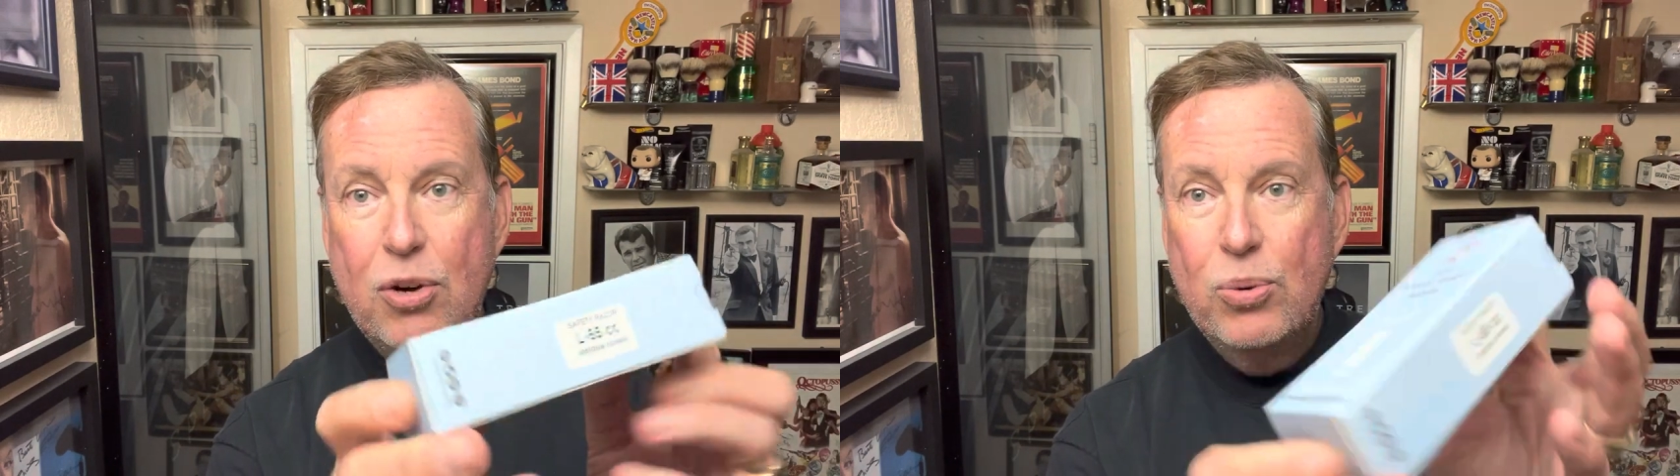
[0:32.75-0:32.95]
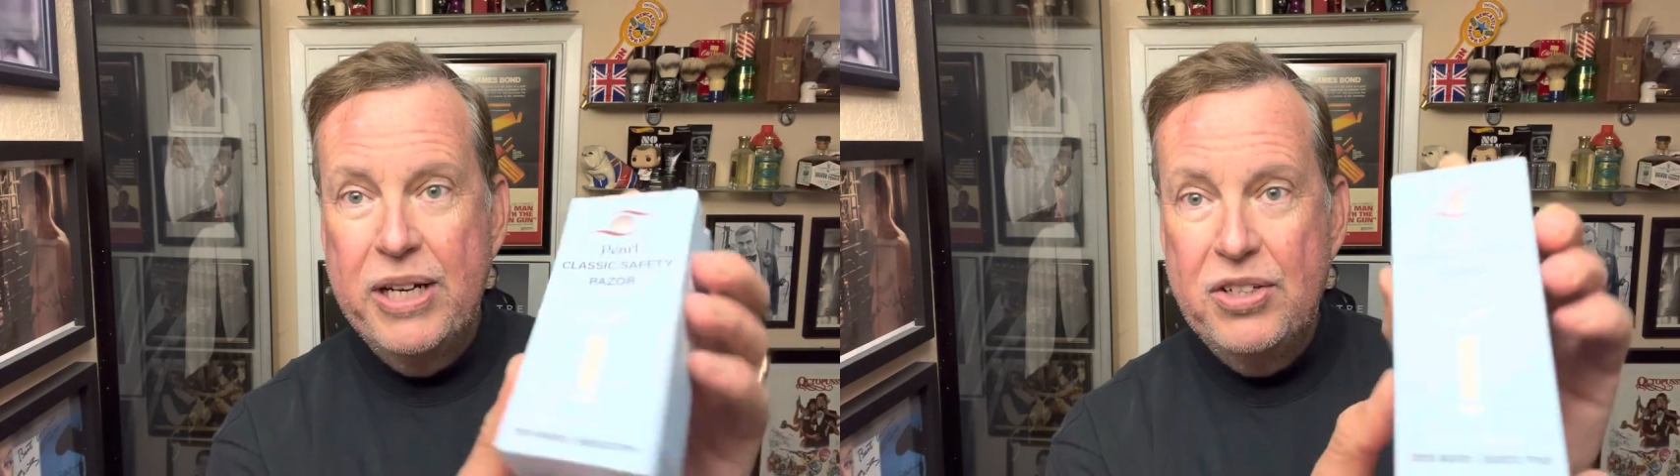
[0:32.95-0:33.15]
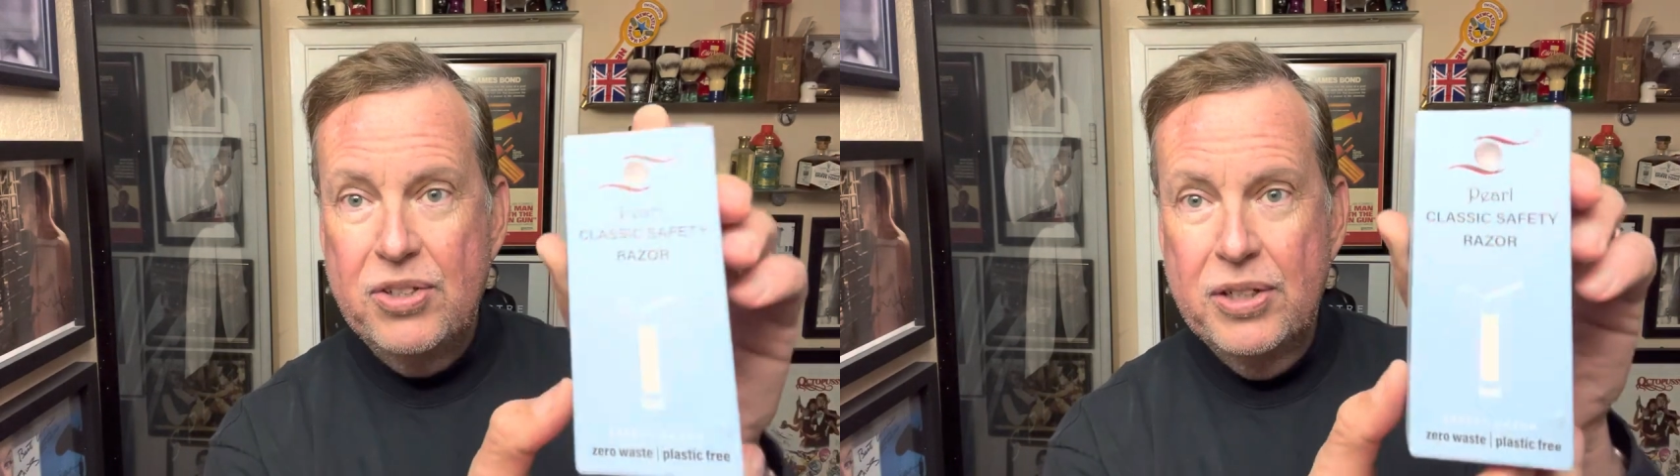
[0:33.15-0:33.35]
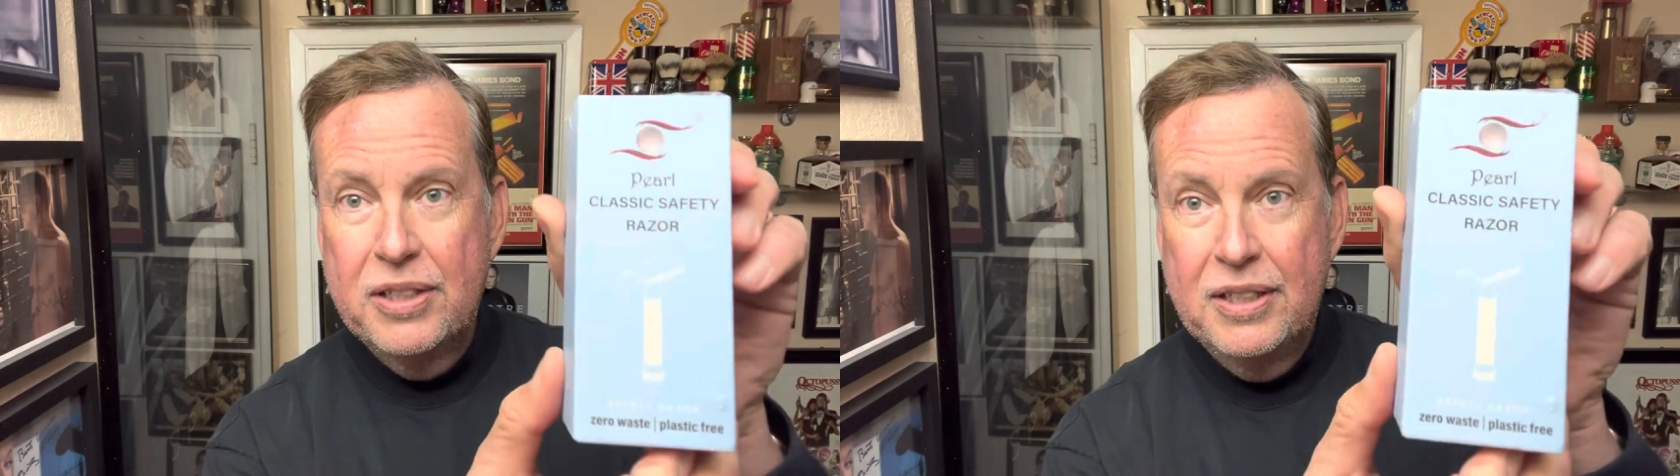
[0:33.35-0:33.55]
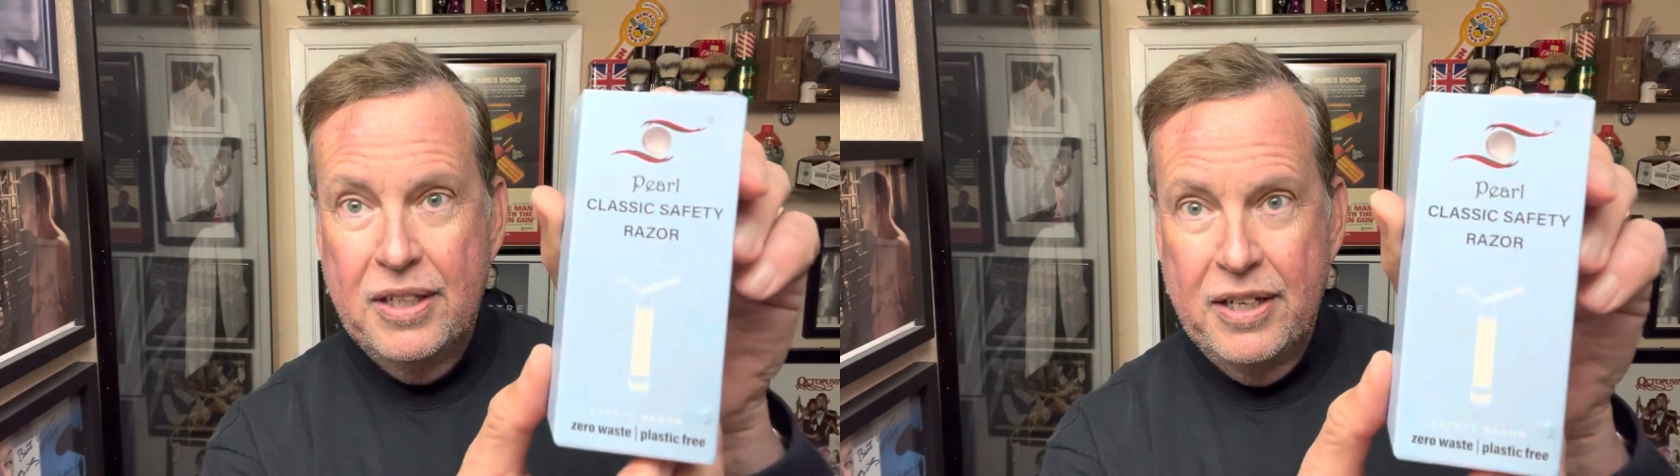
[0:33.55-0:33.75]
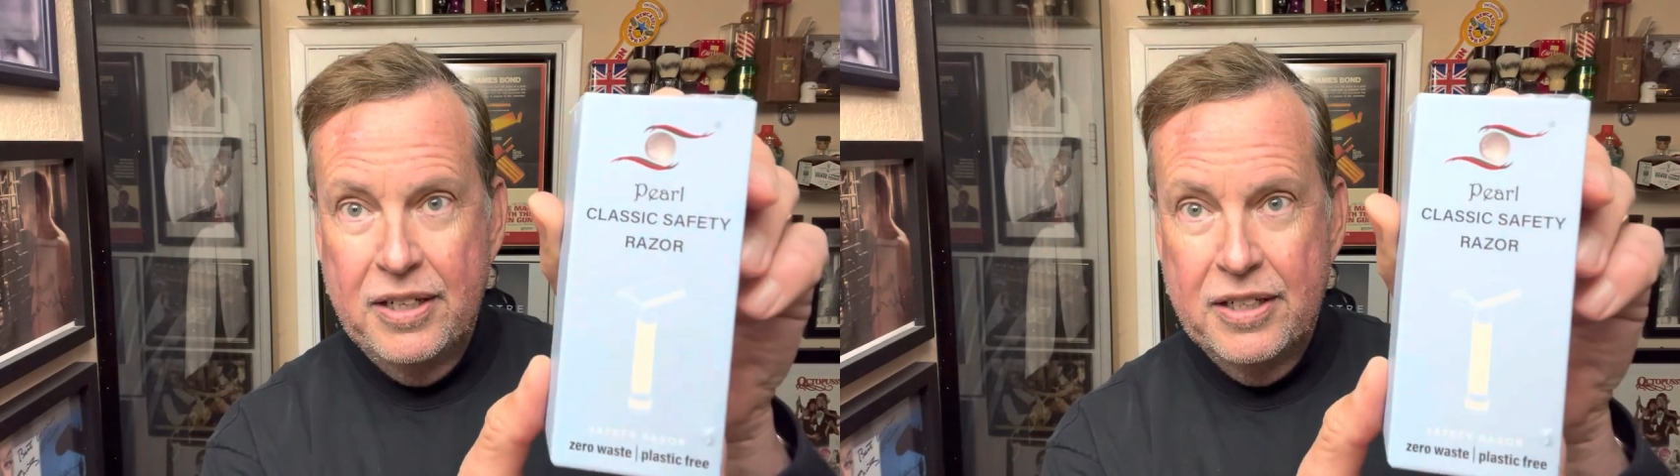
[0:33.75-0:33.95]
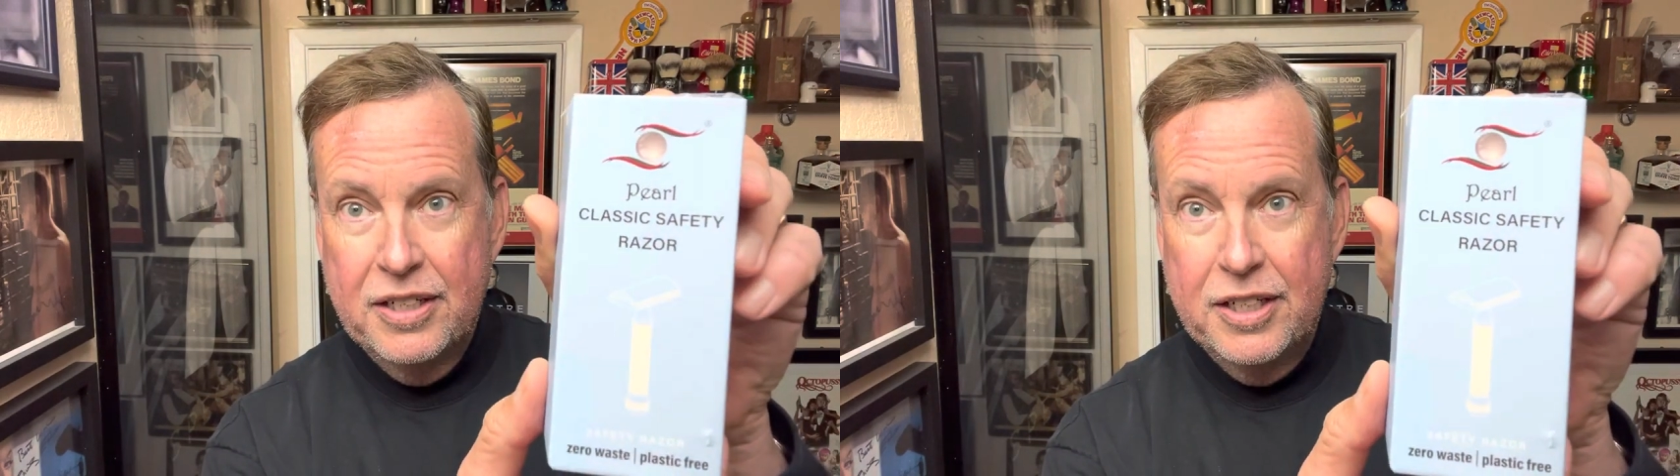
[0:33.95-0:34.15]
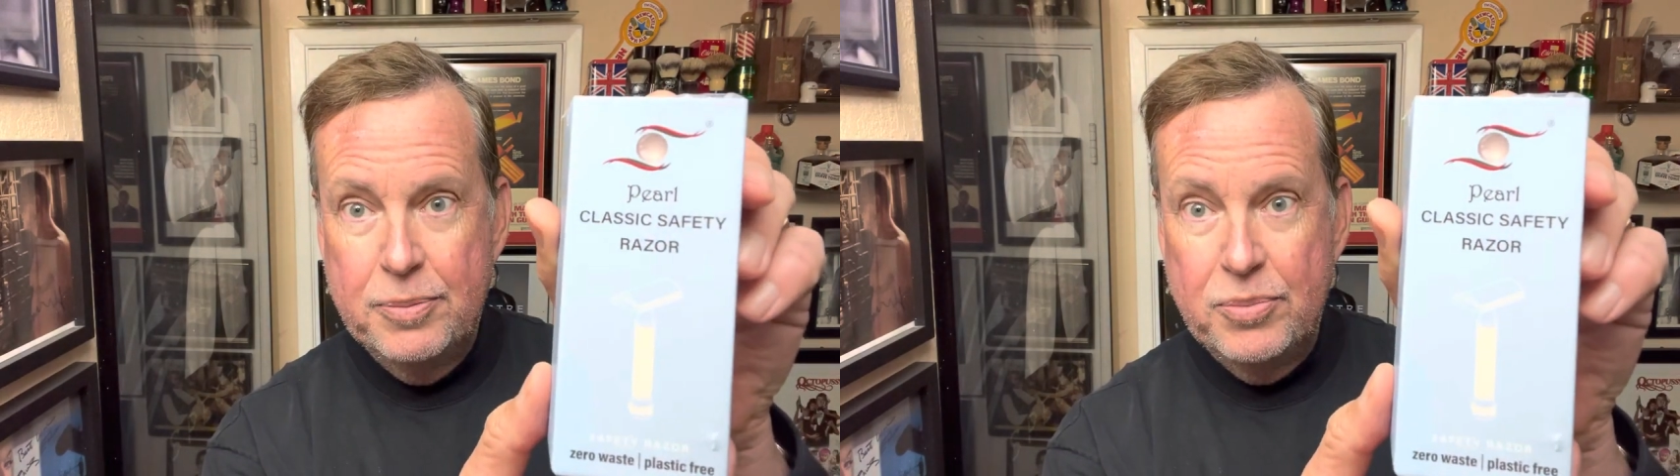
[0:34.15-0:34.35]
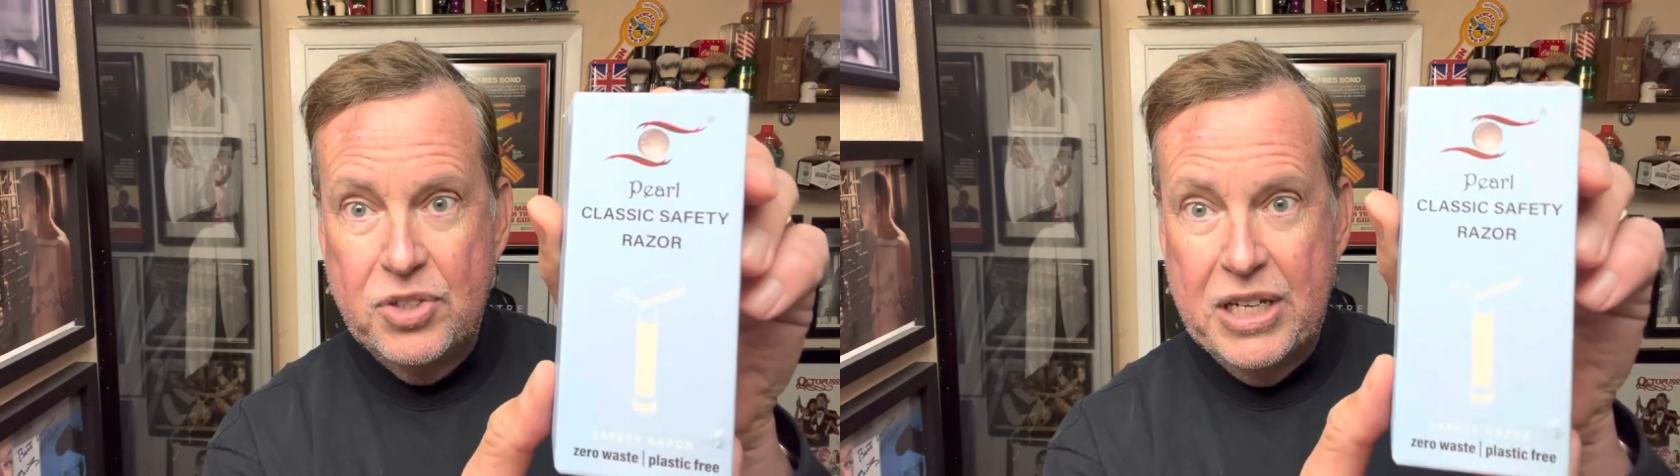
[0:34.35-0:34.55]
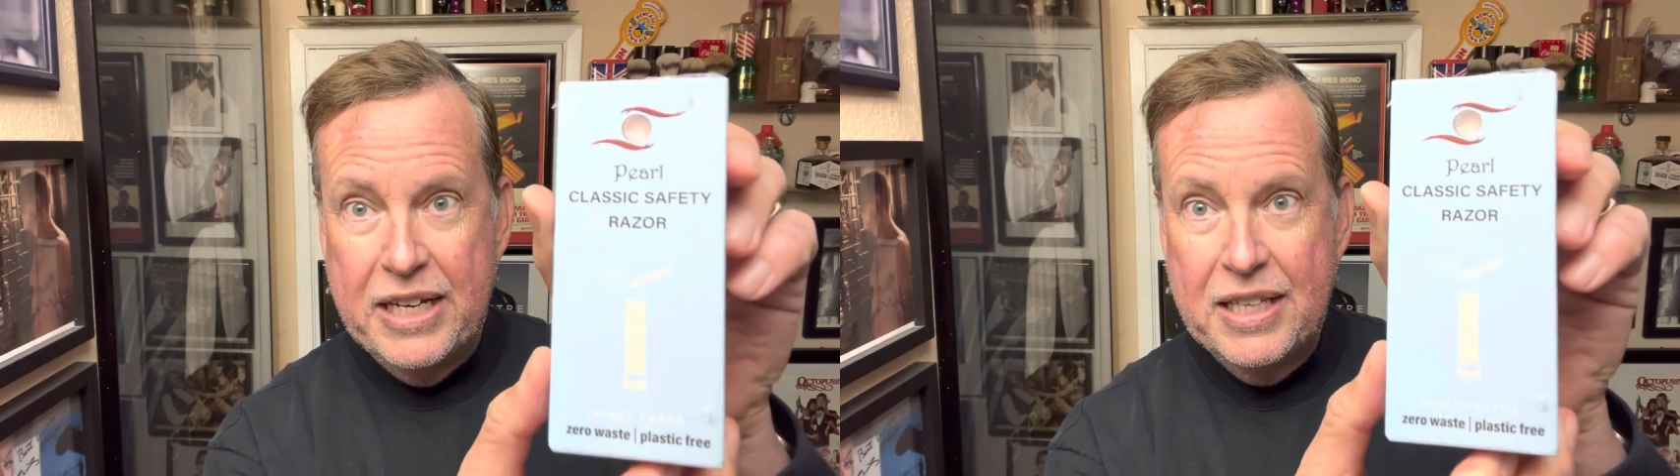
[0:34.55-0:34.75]
Razor.
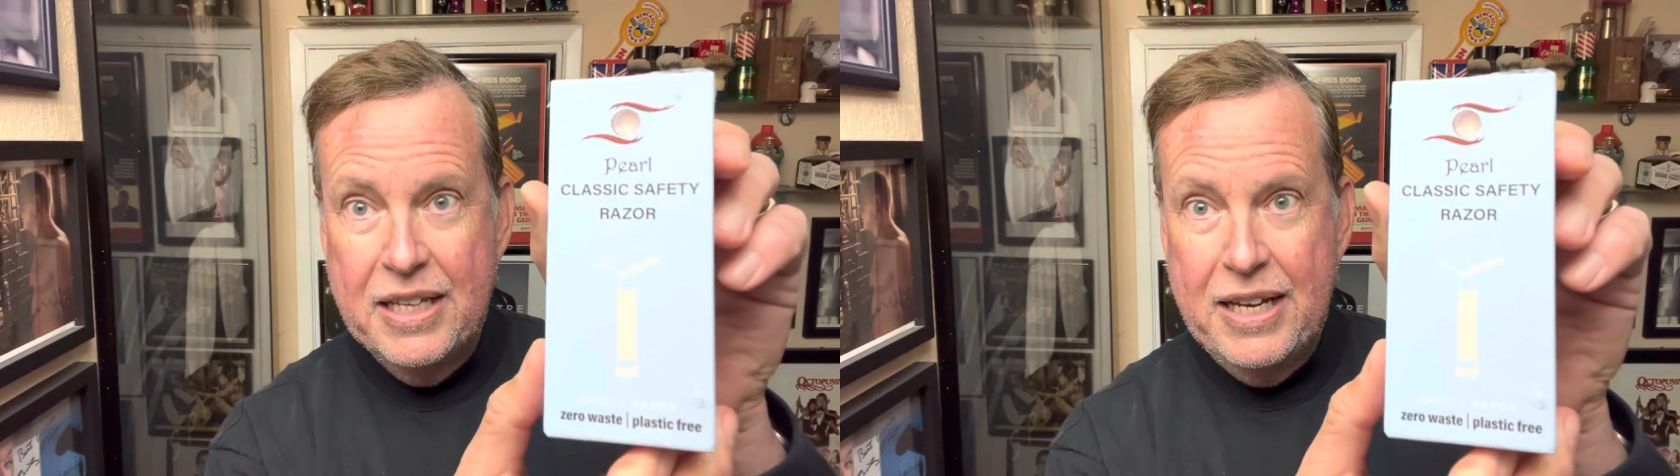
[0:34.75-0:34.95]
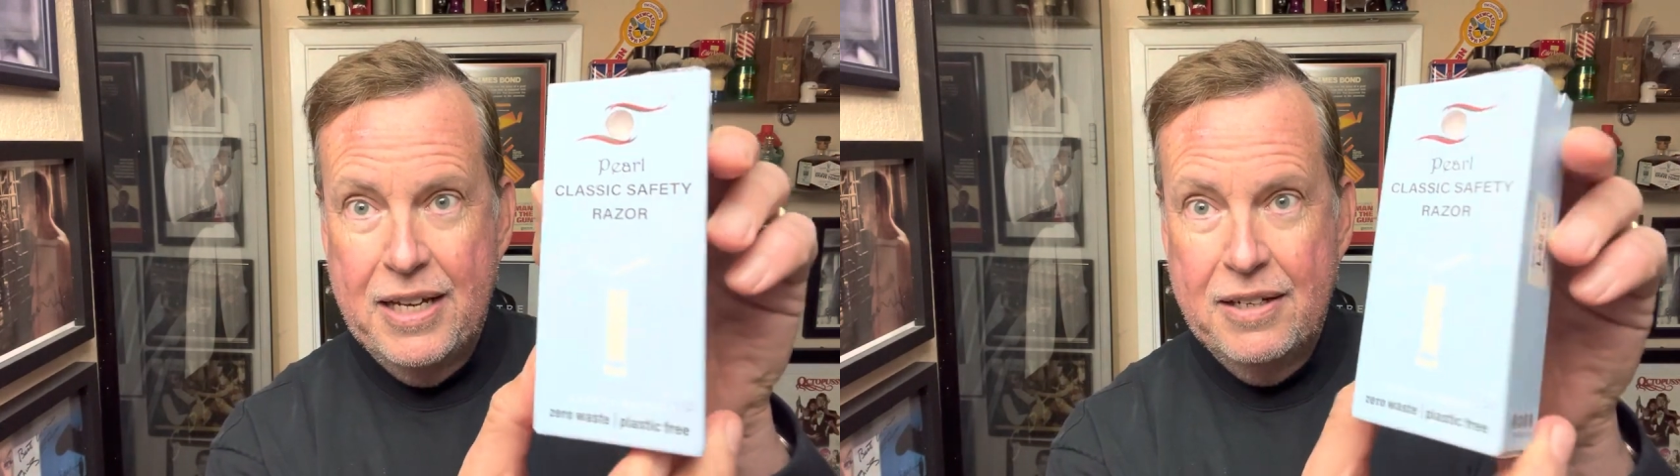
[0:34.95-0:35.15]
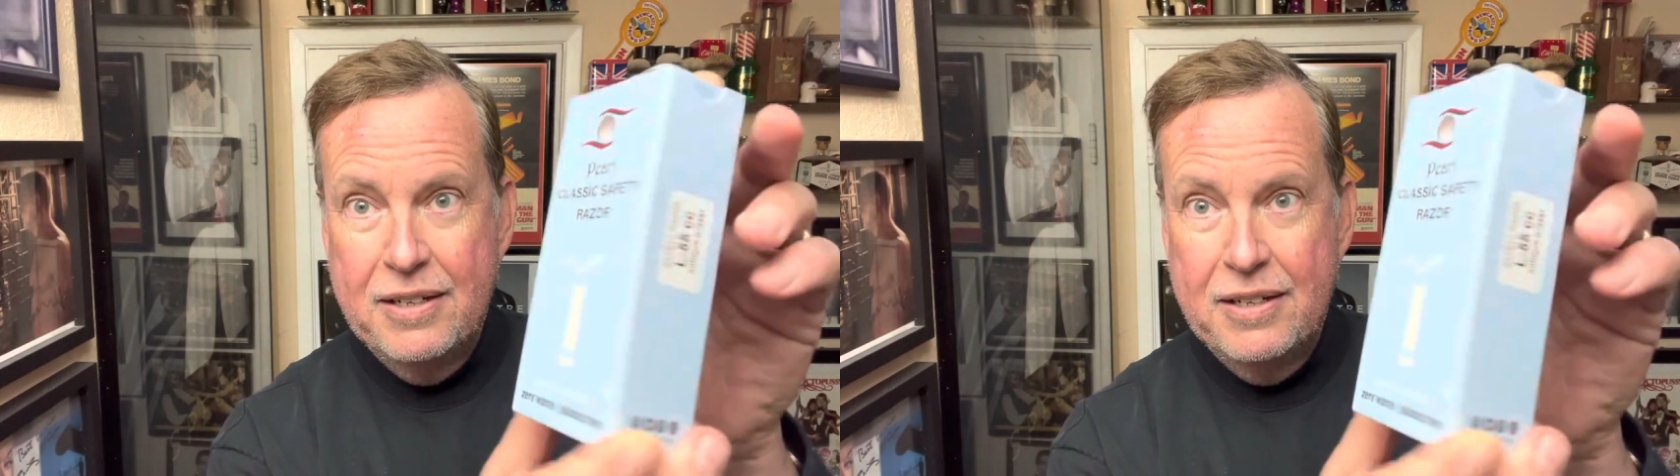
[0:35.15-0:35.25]
Comes like that.